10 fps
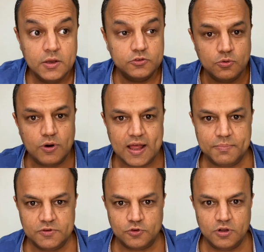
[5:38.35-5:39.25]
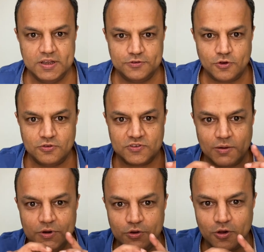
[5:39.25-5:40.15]
So what happens? All these songs
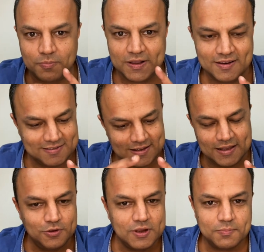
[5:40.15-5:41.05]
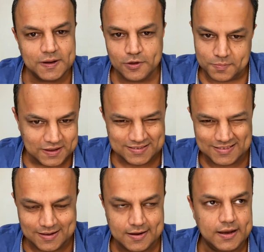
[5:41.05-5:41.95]
come into your playlist and then you can play your
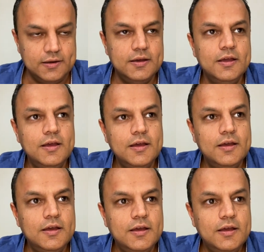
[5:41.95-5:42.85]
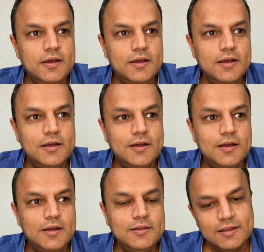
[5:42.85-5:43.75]
playlist. Great.
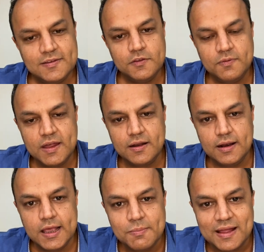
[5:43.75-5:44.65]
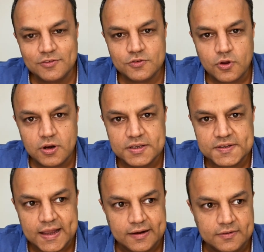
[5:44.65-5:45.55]
This is where a layman's
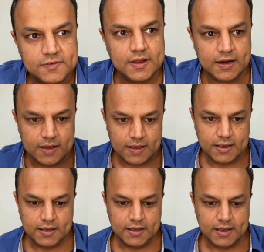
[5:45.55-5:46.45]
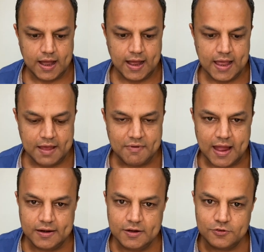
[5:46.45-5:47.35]
knowledge ends, that I have
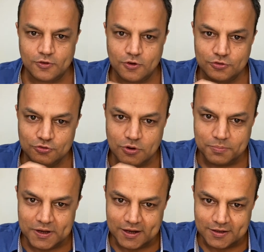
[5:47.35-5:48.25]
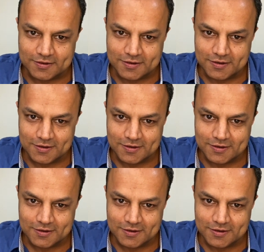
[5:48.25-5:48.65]
added songs to a playlist.